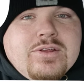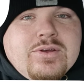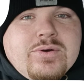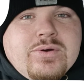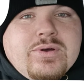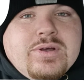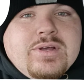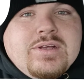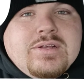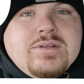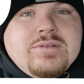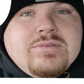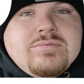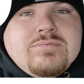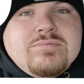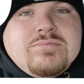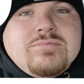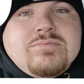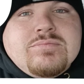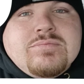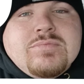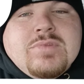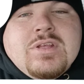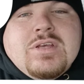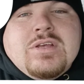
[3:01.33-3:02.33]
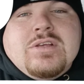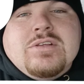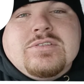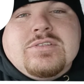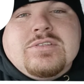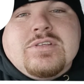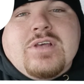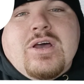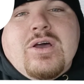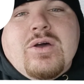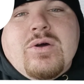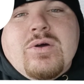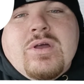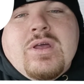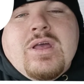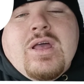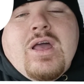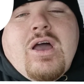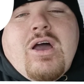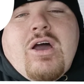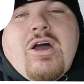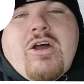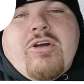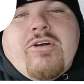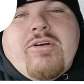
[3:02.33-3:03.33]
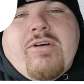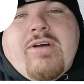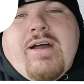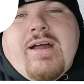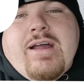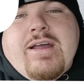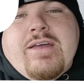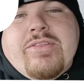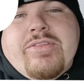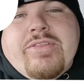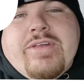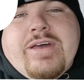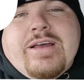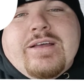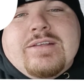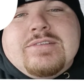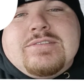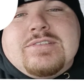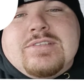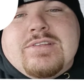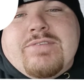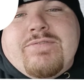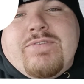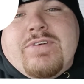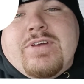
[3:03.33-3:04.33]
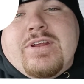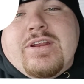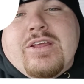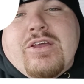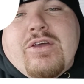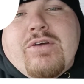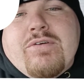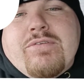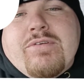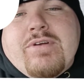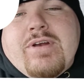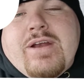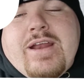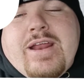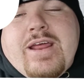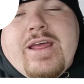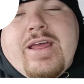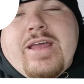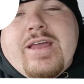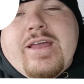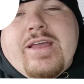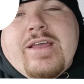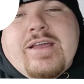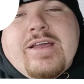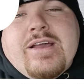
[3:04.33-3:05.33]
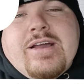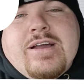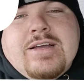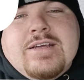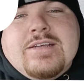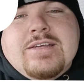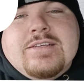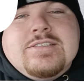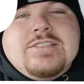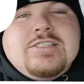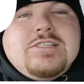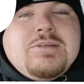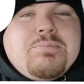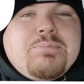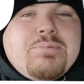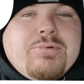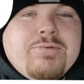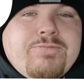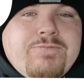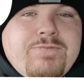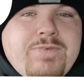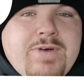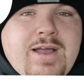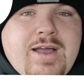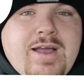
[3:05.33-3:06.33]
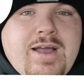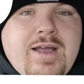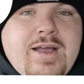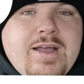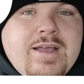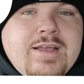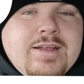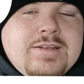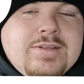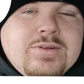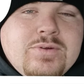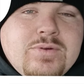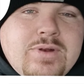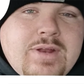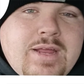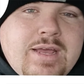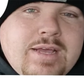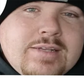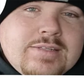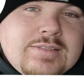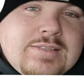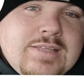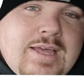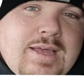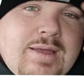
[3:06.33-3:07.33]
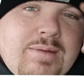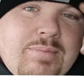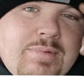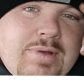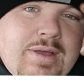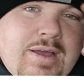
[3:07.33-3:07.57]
do it. So, all right, that's the video for today. Semper Fi. Till next time,